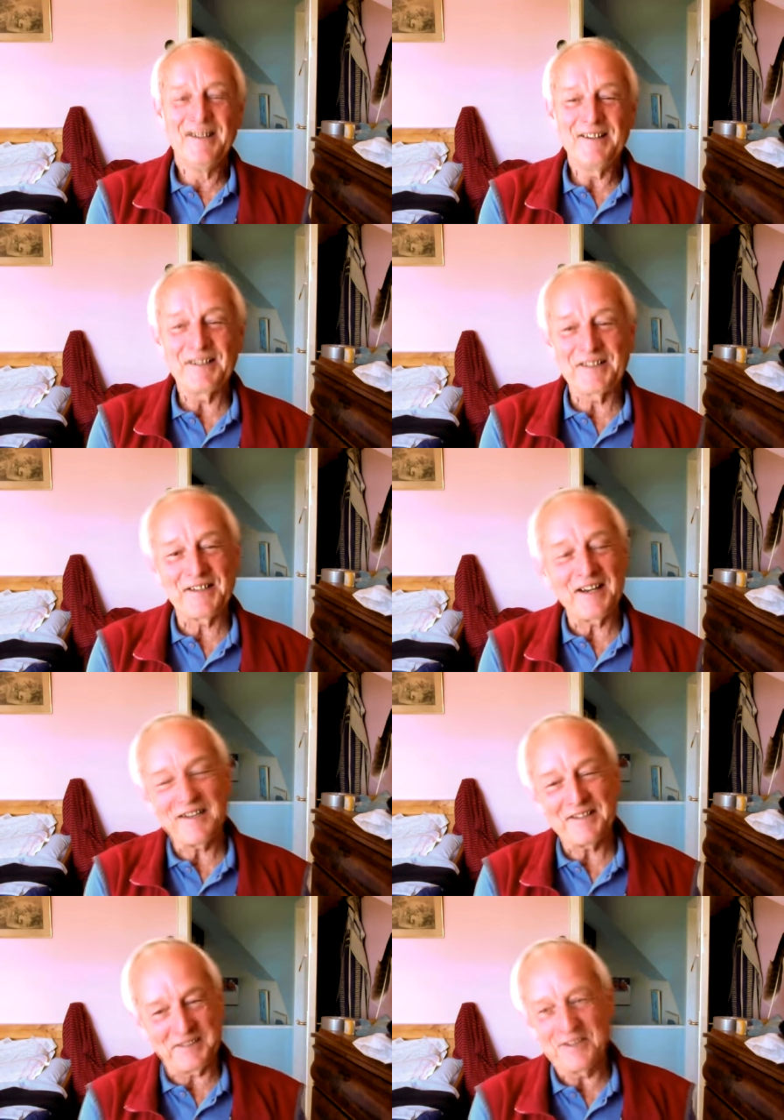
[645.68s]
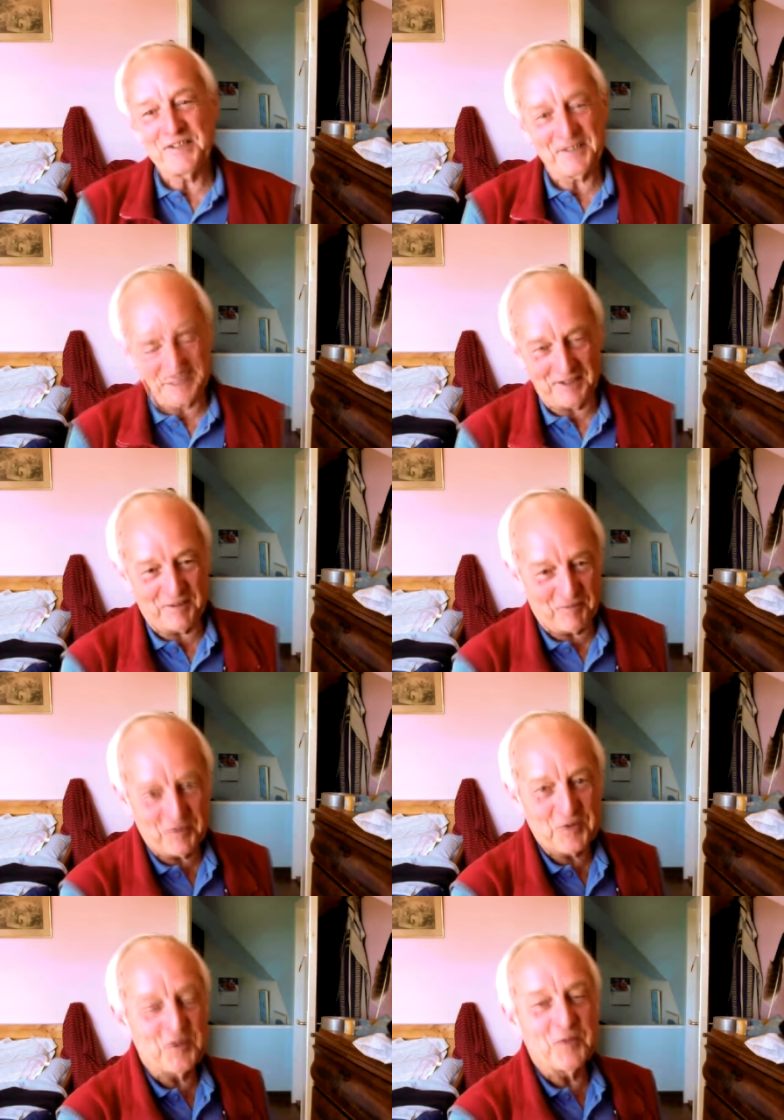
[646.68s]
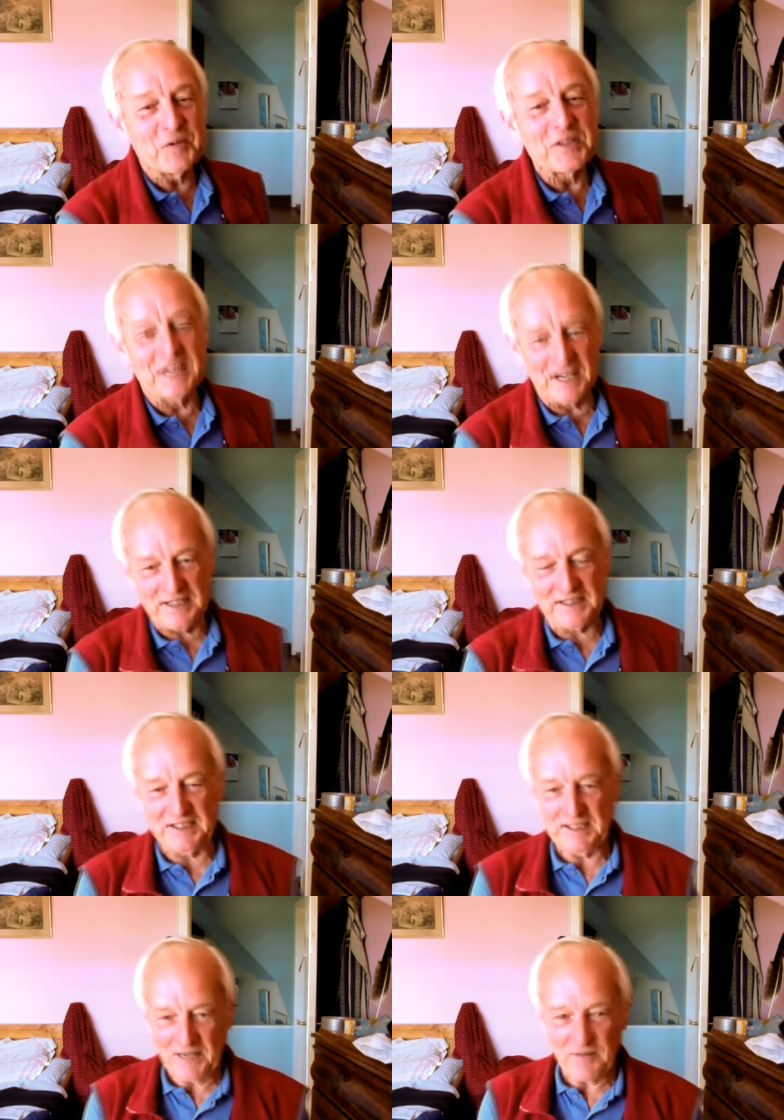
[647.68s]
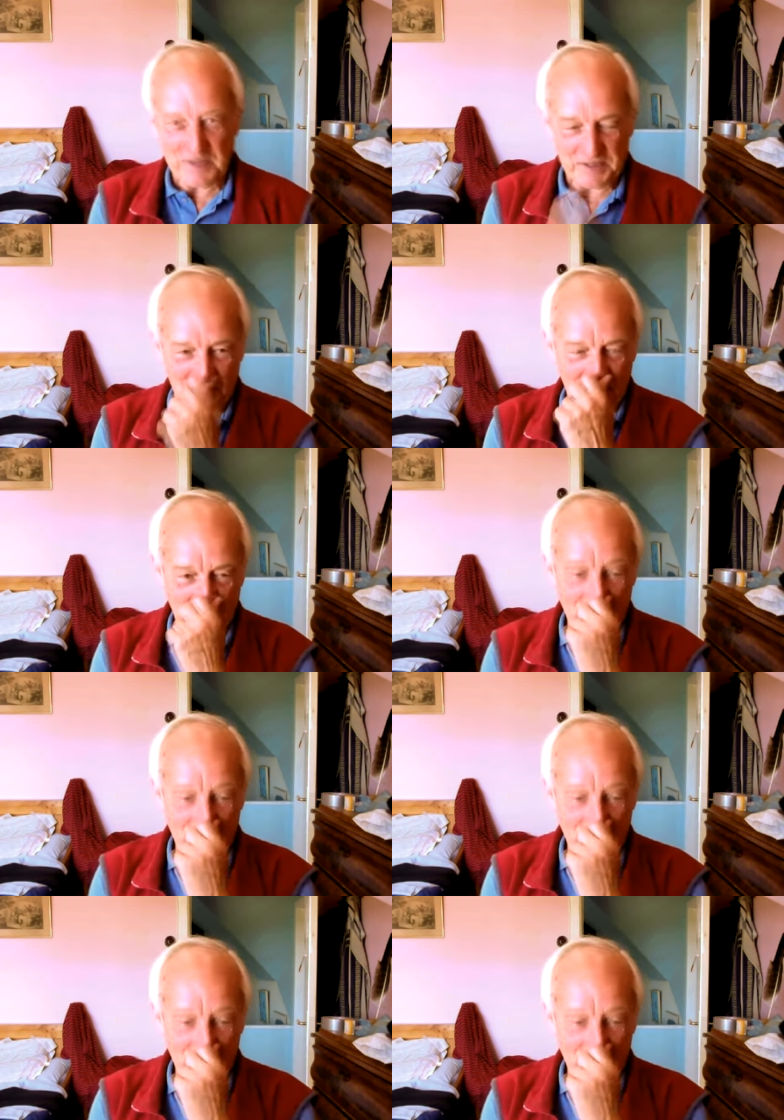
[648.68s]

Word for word: Yes, science is settled. First of all, science is never settled.